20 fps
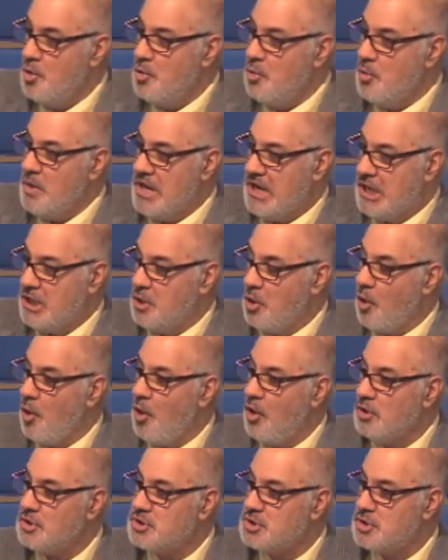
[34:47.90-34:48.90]
we can
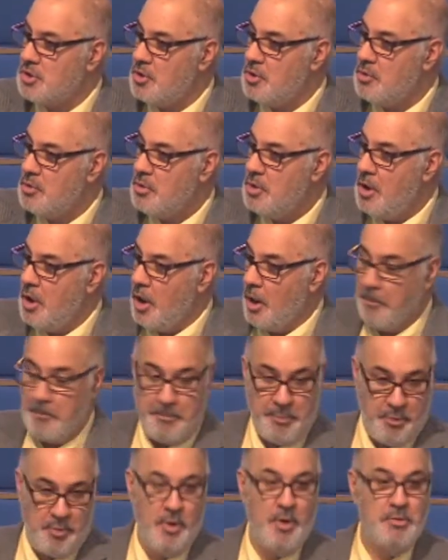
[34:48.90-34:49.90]
also
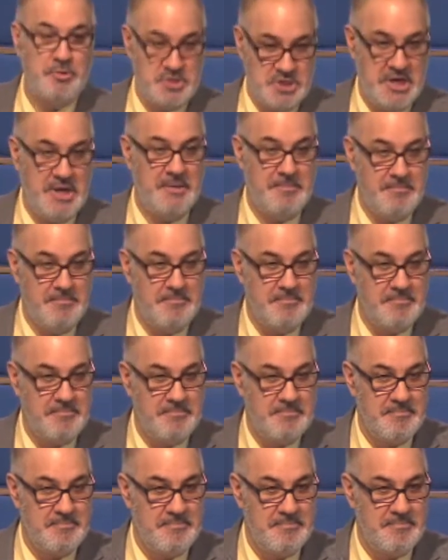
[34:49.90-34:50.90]
approach him.
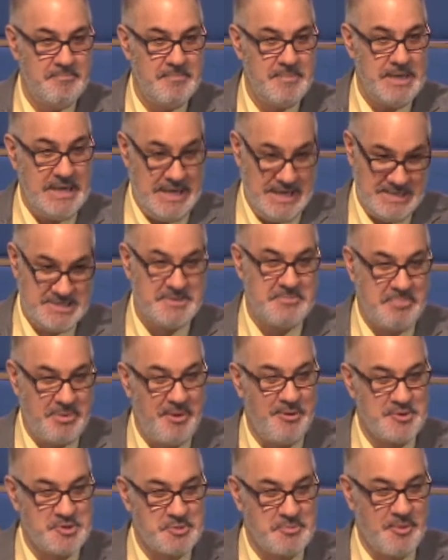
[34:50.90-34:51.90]
He is
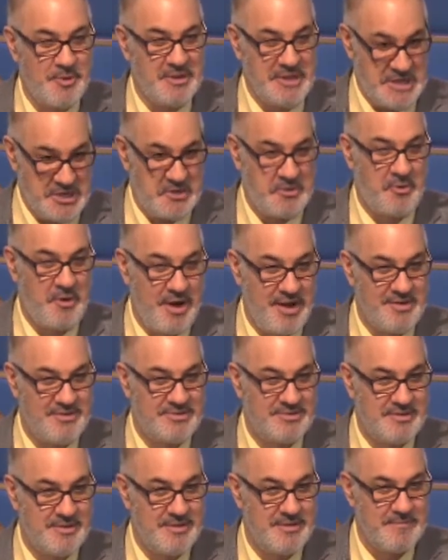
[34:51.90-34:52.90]
approachable in
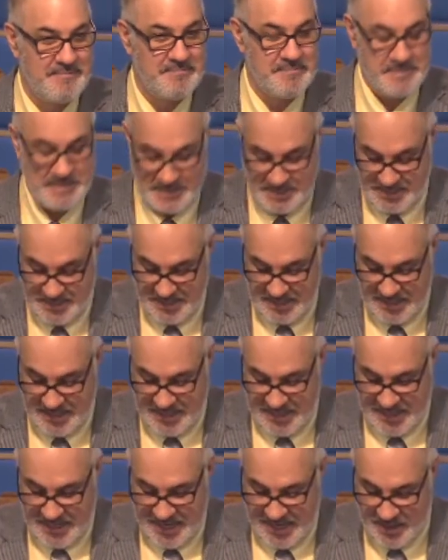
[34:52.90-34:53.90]
Christ.
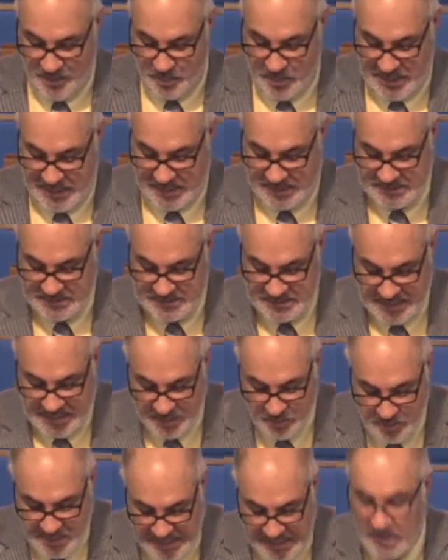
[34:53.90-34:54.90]
And we
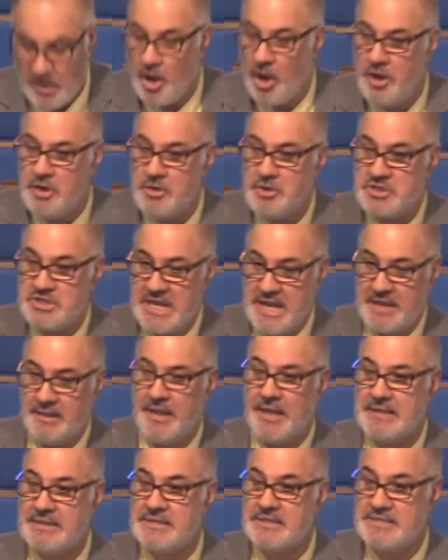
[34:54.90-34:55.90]
can understand,
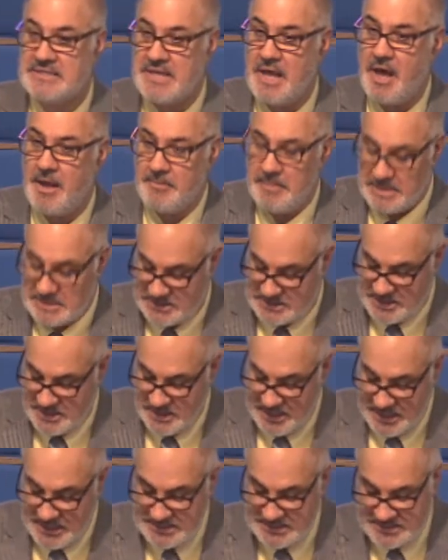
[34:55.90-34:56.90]
like the
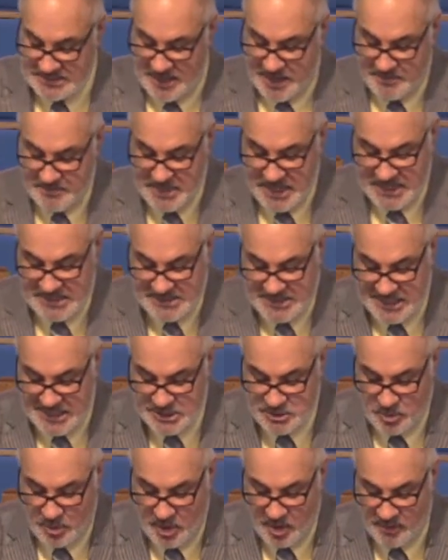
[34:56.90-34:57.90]
psalmist in Psalm
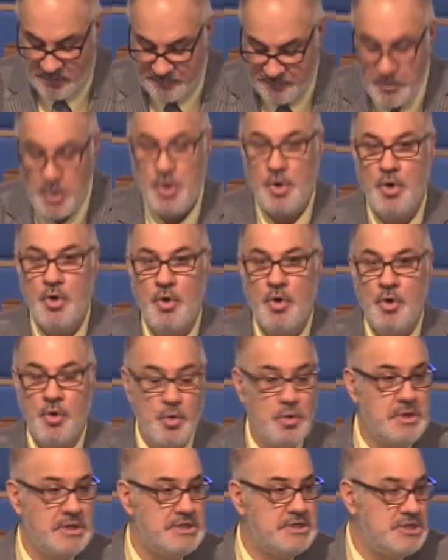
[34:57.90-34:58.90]
19:12,
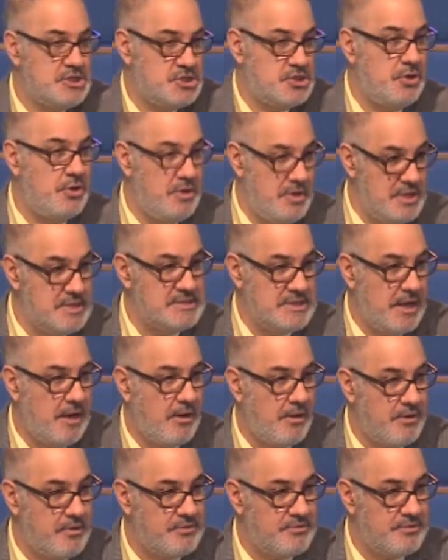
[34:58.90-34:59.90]
who can discern his
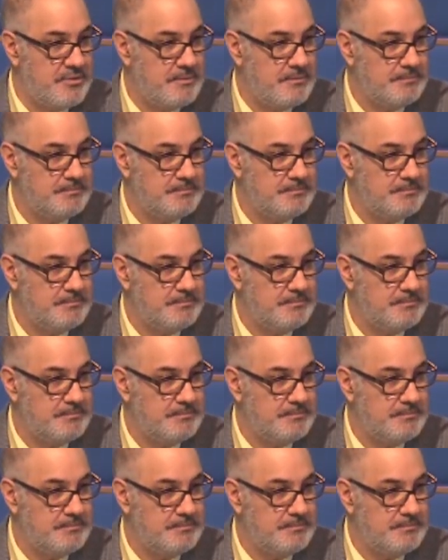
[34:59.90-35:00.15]
errors?